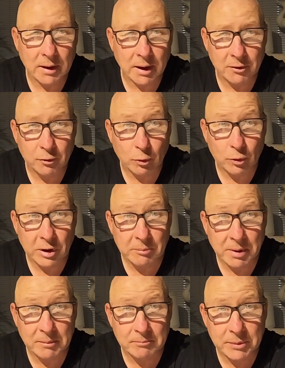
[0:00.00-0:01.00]
exhaust
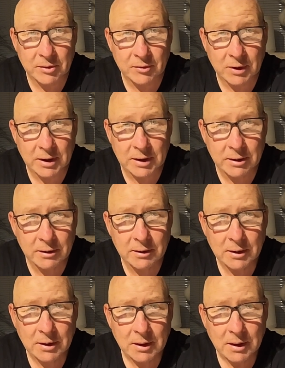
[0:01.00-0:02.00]
heat pump is saying
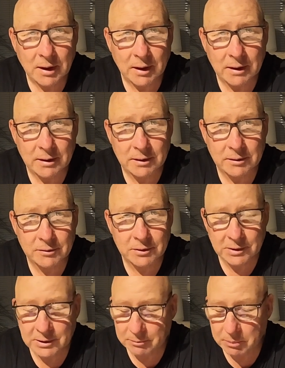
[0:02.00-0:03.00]

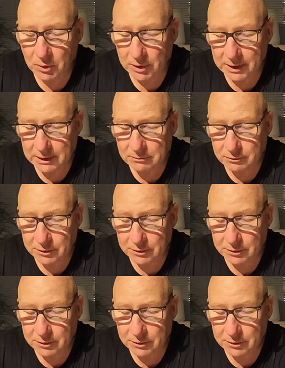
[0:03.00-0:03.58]
and is putting out.